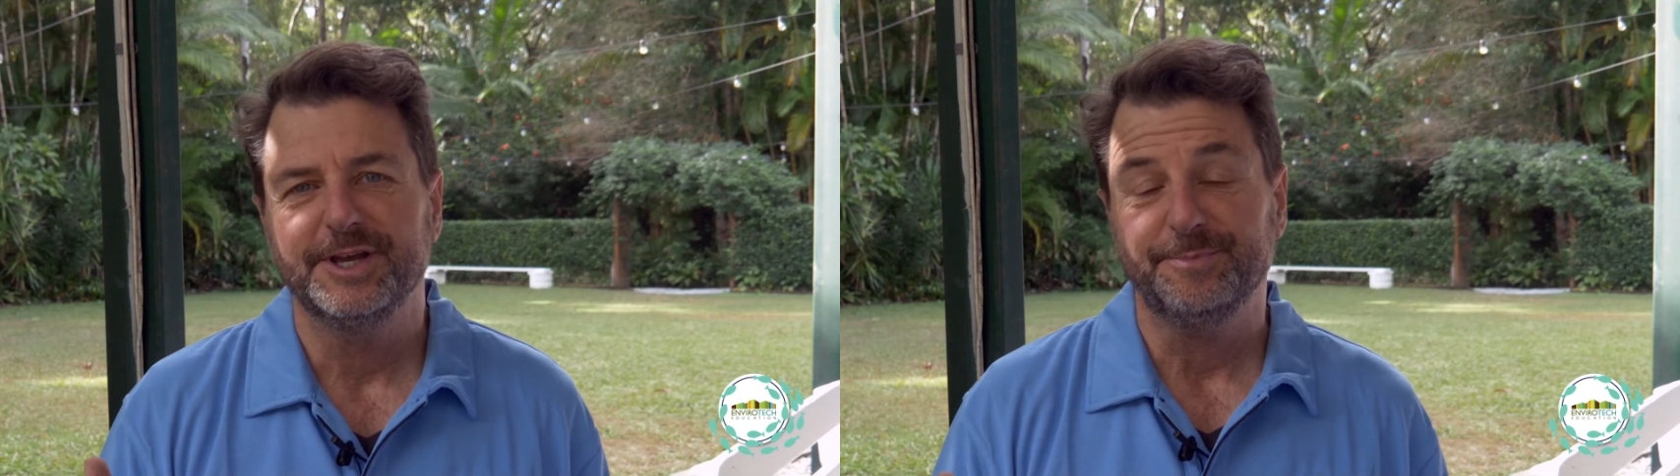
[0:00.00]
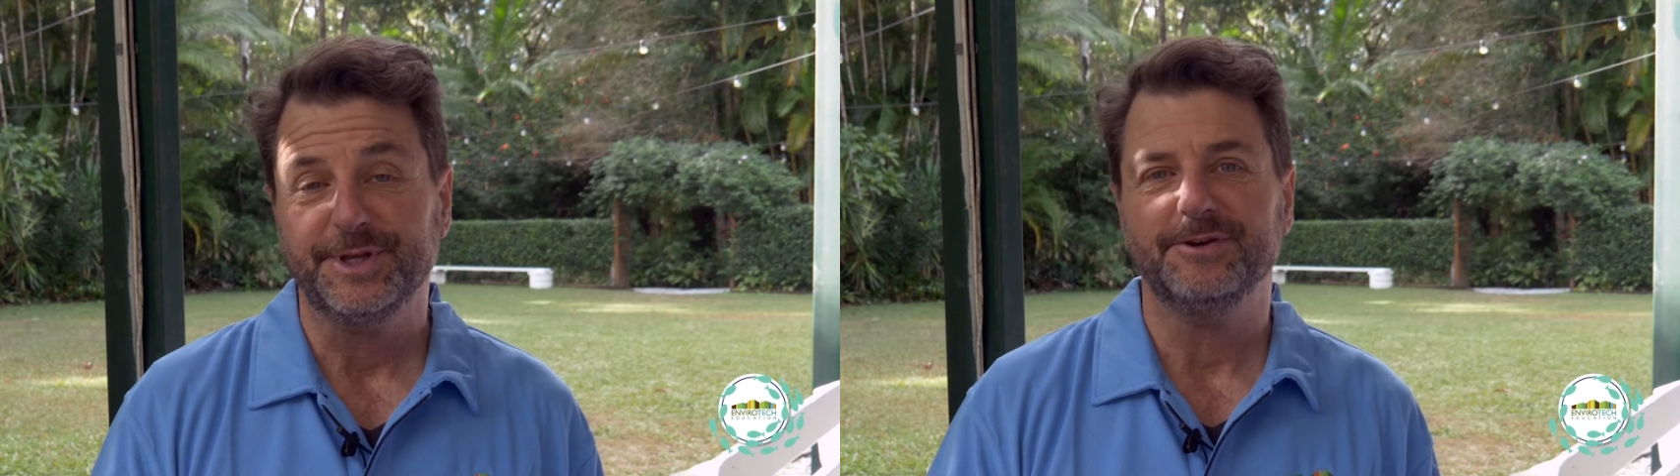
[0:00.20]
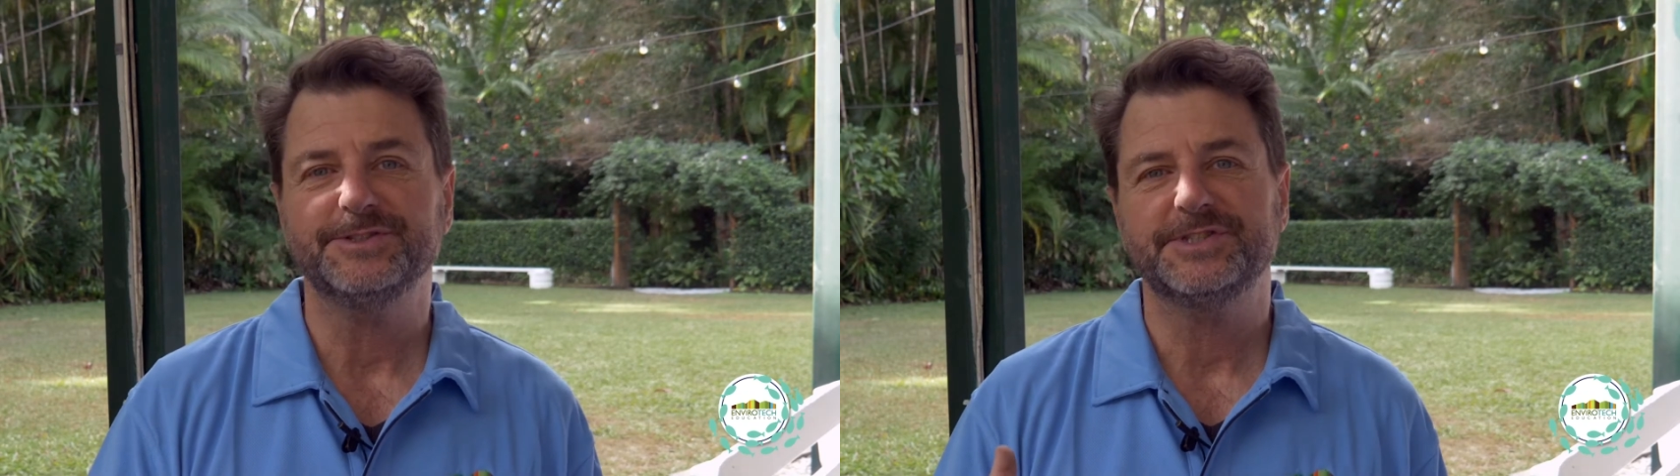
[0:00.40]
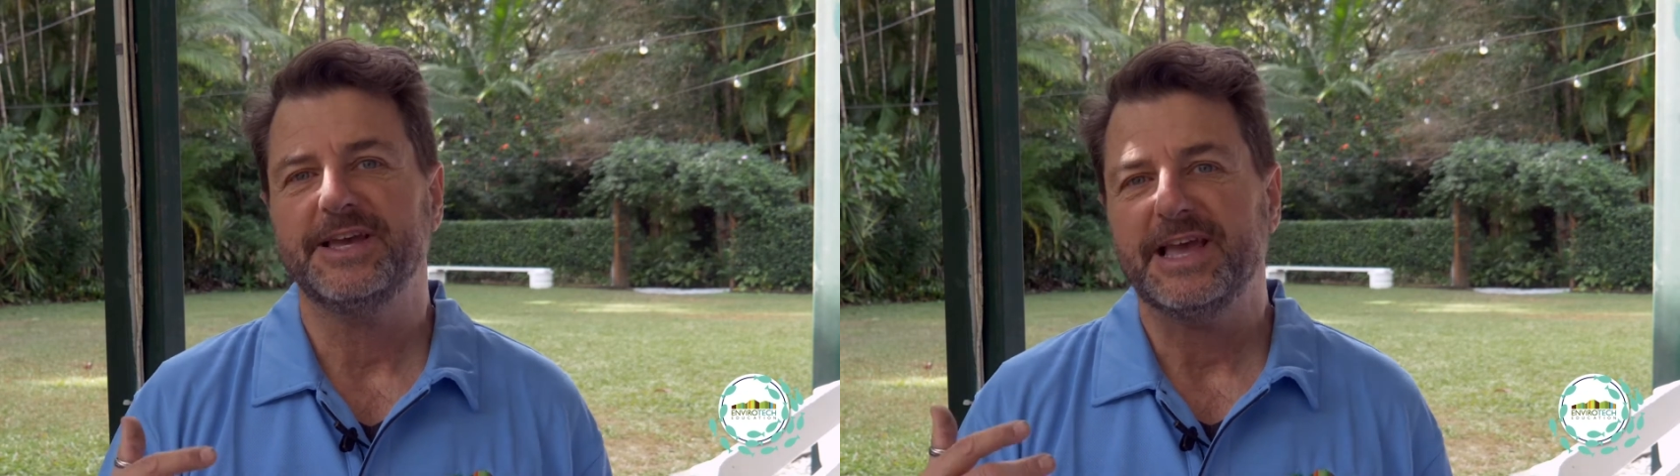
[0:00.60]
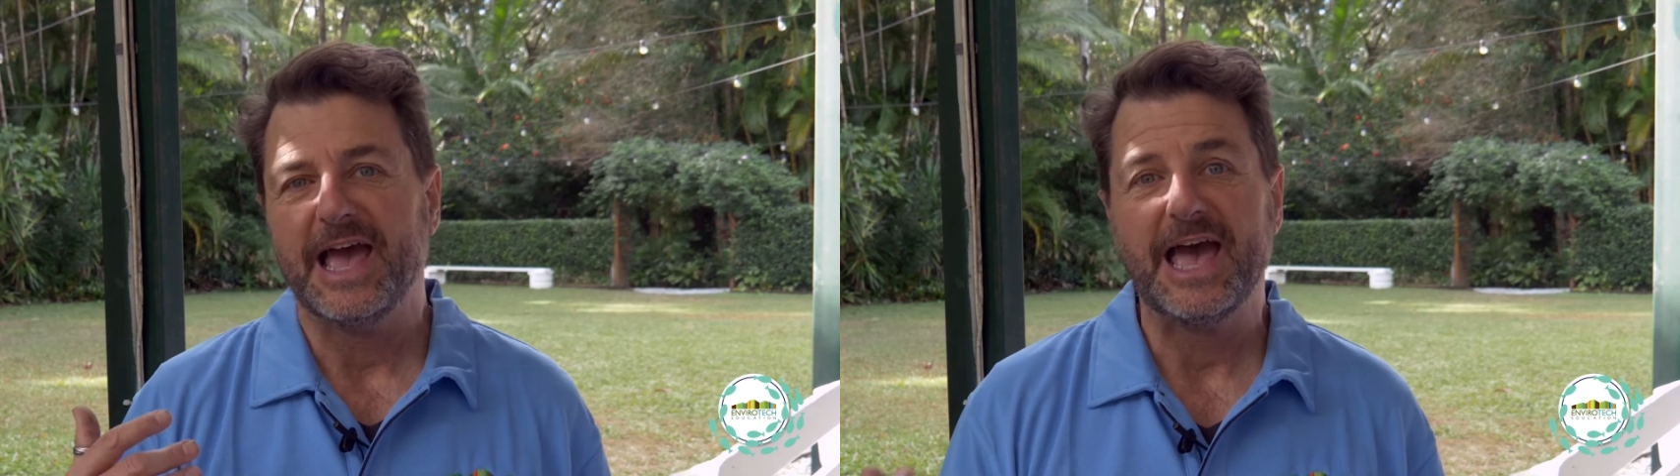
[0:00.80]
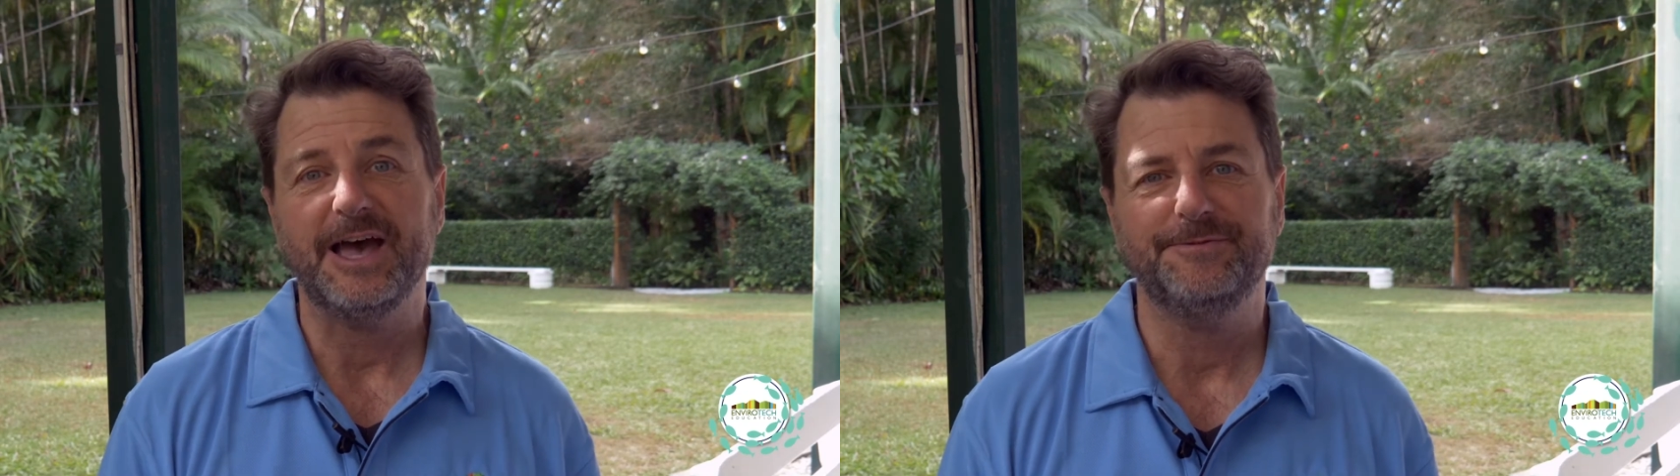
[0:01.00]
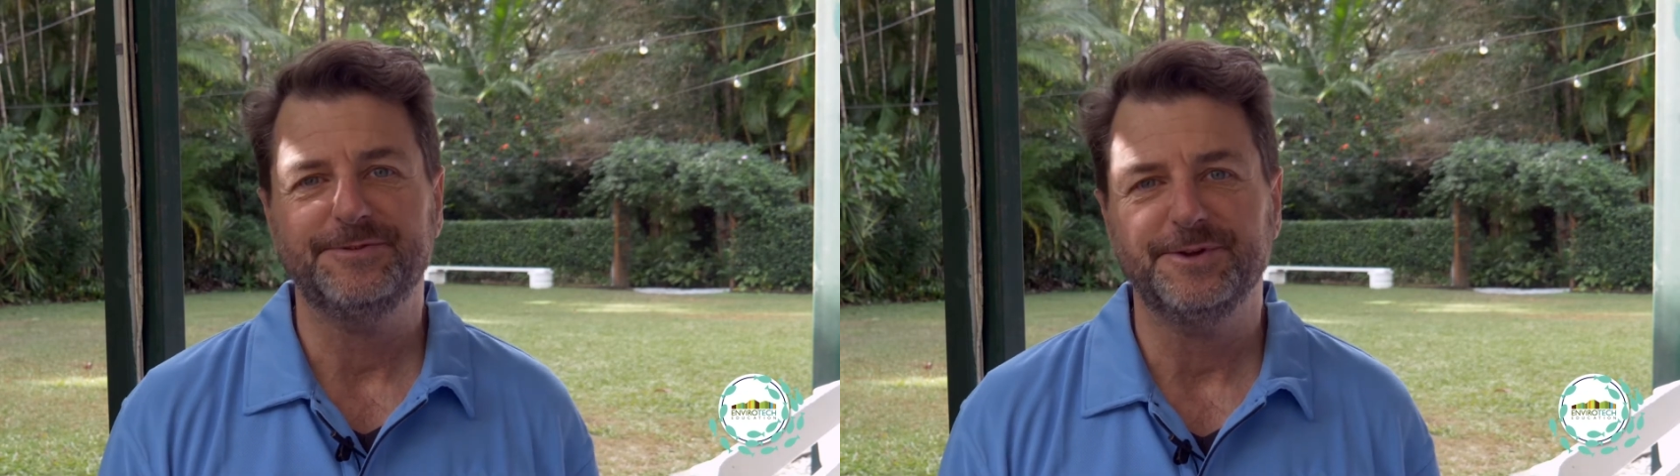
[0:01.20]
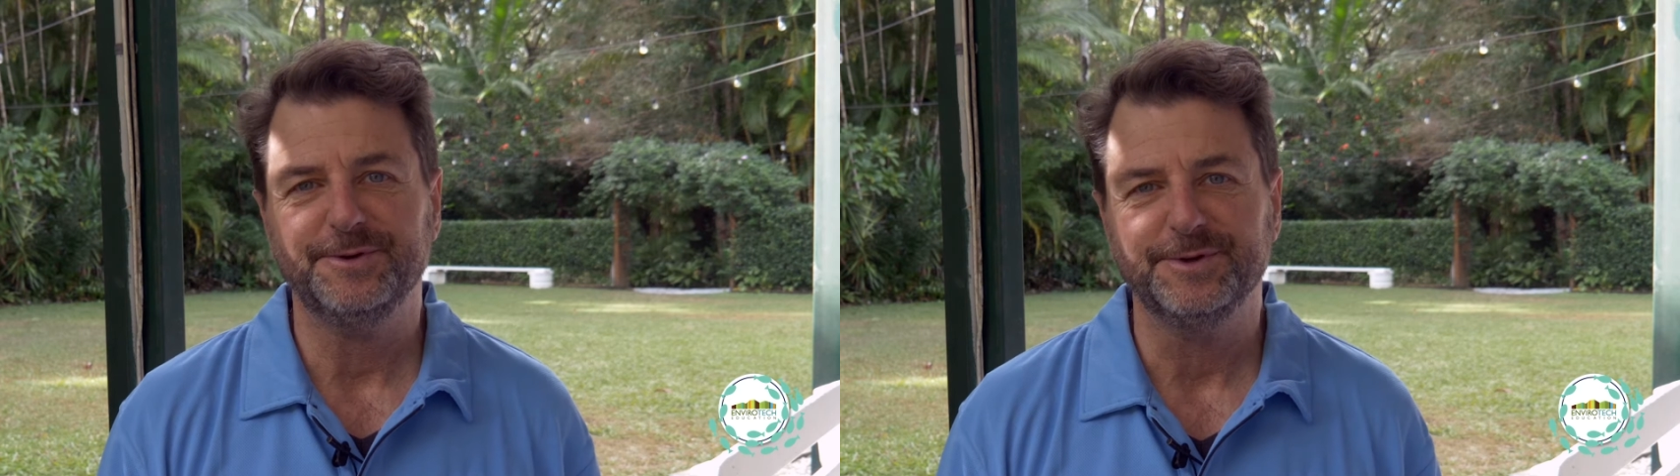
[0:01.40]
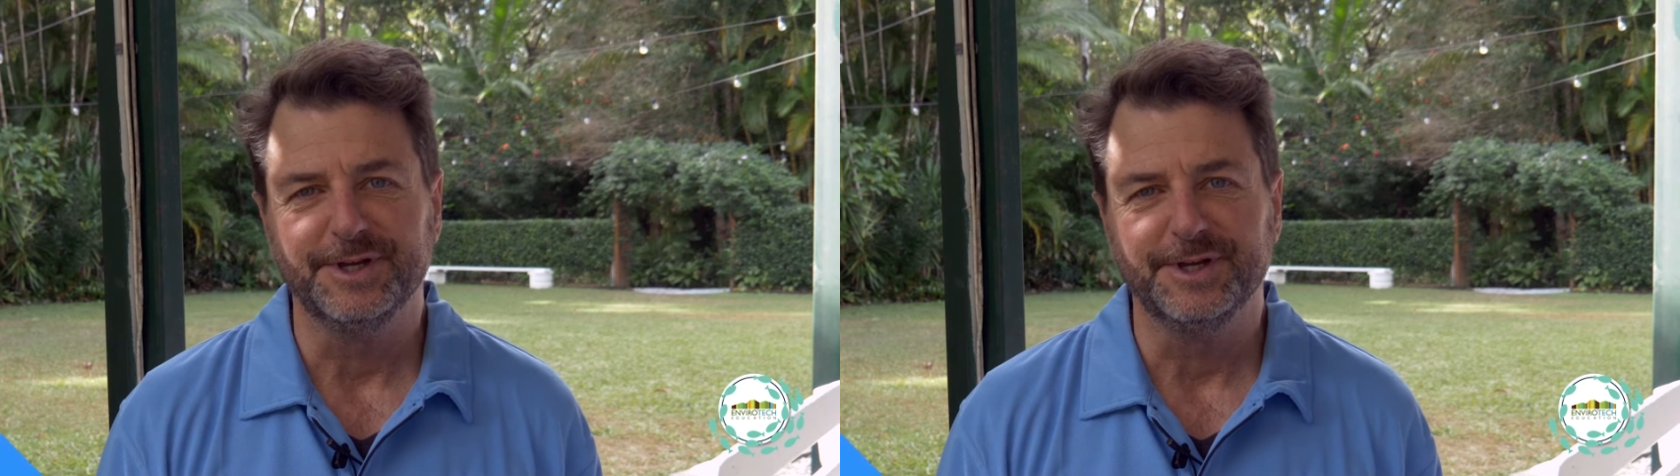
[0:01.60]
because they have to.